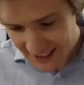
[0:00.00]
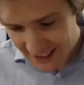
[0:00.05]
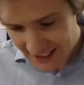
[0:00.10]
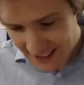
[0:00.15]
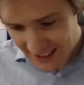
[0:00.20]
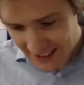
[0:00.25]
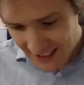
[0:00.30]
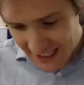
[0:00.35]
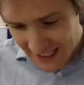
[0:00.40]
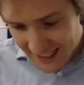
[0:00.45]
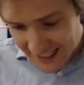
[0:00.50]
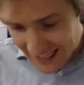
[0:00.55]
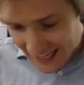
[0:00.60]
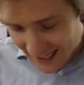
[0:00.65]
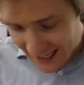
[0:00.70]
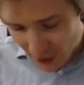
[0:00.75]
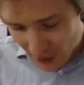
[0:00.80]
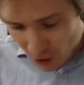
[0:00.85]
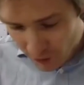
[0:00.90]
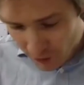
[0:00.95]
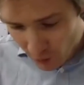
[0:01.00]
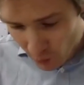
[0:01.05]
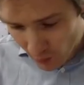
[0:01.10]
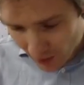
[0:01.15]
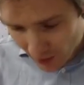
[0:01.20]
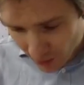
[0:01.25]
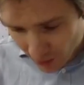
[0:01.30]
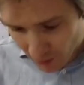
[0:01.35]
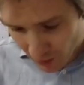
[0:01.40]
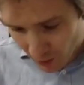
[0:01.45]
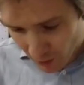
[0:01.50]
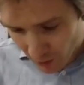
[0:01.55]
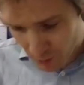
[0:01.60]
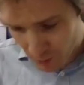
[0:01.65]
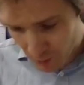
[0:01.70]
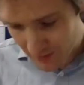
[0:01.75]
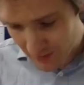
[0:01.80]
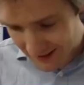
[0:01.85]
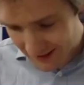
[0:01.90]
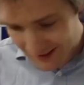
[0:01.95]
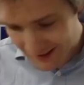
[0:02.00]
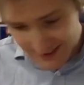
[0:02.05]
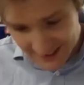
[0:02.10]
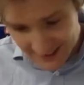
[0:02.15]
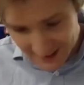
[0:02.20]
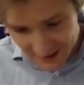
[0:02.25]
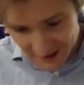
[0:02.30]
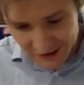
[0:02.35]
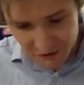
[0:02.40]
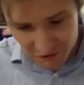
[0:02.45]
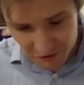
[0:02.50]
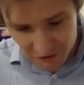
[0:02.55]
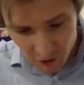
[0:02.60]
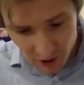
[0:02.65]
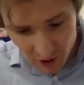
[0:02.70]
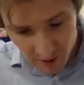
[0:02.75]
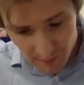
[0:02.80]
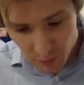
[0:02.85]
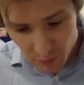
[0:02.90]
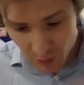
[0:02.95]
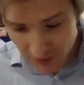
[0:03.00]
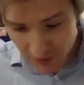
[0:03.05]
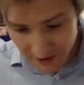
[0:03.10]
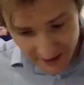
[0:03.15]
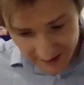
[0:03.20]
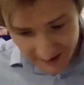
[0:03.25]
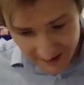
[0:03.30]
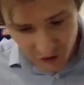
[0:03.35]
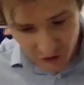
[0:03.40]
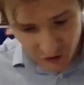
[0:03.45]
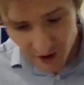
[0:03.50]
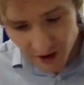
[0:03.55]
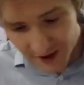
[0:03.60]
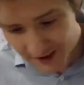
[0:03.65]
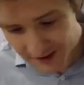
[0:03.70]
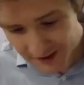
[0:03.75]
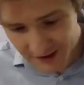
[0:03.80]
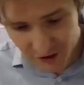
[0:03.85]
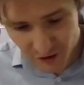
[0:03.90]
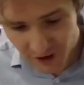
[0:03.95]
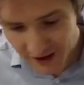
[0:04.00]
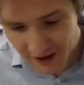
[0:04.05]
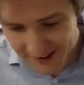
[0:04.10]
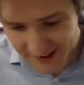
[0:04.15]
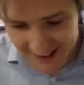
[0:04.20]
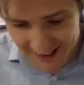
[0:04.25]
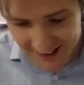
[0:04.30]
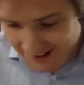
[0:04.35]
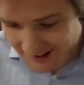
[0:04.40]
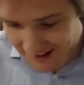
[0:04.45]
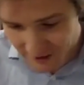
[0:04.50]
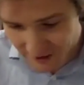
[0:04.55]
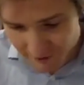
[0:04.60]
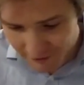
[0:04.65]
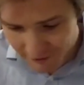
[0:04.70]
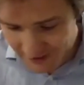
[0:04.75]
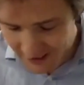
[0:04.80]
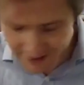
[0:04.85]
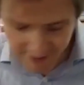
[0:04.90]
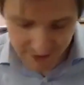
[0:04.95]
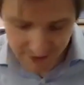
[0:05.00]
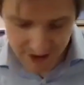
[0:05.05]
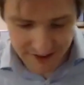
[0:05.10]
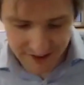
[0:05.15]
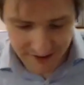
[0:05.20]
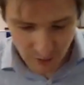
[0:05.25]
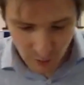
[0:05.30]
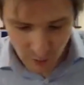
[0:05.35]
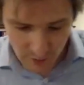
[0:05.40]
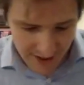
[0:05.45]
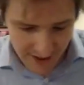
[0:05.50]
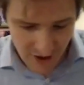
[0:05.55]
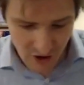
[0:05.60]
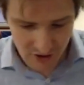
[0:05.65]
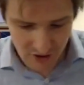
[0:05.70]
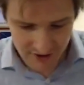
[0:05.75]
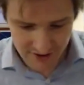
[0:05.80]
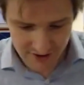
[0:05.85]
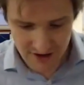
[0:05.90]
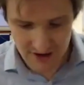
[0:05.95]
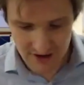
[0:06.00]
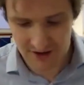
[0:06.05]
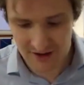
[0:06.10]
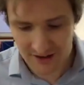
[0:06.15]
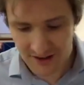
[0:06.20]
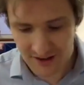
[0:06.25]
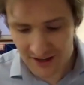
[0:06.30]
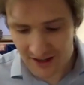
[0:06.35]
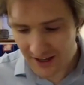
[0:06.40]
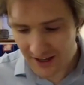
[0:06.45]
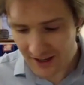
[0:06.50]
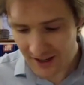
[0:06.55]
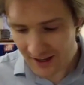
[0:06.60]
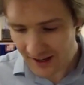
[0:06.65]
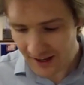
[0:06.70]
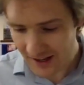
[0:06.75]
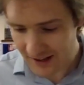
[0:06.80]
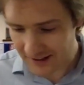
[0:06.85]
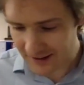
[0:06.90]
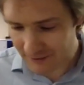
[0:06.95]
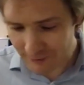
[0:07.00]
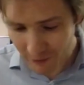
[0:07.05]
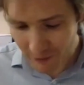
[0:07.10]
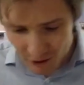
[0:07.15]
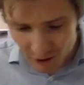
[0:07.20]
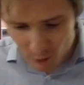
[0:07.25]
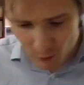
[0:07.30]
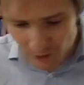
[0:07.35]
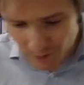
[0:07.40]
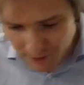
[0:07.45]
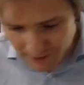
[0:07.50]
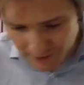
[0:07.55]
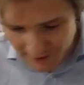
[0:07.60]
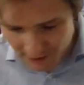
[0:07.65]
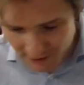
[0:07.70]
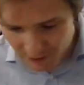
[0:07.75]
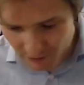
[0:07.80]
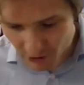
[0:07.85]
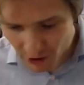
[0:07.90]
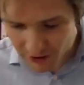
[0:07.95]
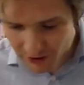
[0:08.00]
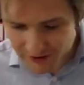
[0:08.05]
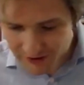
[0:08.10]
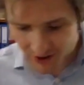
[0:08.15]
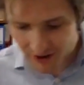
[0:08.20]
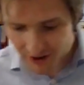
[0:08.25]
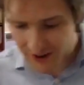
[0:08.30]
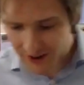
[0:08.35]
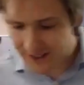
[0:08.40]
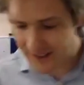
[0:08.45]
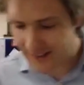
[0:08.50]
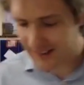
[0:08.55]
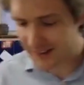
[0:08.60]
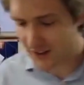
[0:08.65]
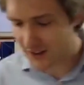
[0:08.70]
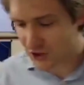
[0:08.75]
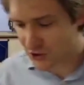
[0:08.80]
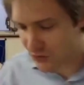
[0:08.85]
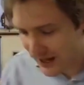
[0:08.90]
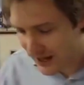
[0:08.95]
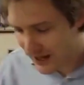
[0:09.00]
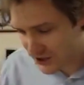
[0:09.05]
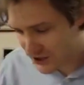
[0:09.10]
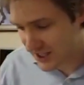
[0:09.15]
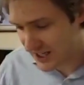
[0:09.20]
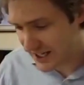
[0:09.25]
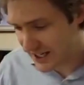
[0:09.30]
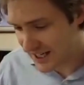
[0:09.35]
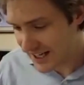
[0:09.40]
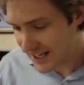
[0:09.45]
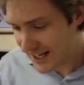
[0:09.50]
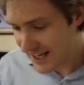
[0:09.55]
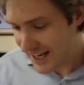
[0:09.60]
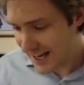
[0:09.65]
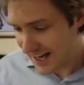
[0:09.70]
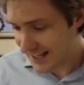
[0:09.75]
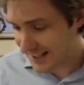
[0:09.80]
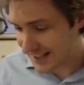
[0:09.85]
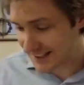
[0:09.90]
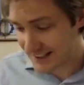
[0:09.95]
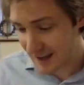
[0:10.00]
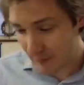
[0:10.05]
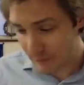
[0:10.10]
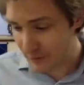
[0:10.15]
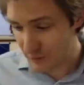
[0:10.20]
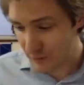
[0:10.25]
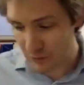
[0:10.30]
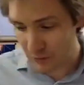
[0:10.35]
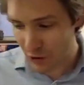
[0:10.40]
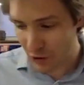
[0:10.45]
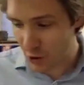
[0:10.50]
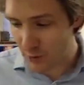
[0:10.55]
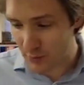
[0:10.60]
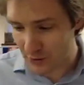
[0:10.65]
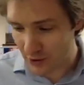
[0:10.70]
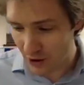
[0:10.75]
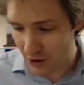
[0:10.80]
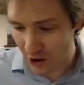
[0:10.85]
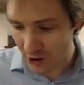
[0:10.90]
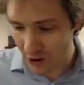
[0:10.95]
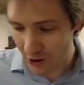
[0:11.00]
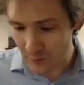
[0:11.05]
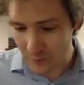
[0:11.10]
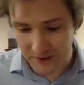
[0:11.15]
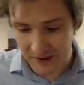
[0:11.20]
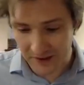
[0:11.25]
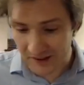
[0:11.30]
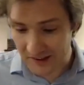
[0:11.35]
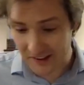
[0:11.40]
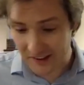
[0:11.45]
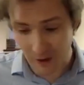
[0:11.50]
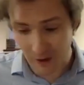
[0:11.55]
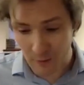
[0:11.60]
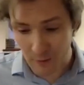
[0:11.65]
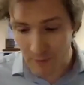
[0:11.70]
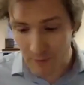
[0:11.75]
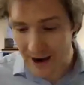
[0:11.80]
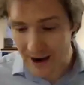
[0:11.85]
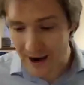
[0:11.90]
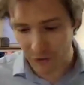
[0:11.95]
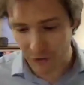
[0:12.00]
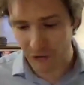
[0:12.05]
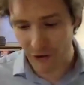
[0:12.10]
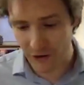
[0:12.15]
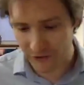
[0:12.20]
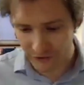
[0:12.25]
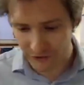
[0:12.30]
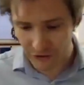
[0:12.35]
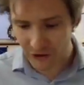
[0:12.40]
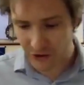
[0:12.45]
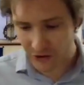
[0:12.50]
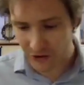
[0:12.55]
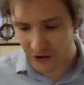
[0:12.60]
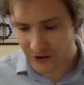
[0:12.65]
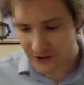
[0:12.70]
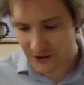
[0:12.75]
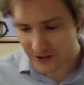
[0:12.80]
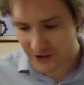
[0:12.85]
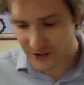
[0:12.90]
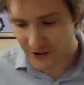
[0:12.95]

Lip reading: He can overwhelm our propensity to screw up with his grace. Grace is the forgiveness that we can't earn. It's the father weeping at the roadside. It's the tragedy accepted with open arms and somehow turned to good.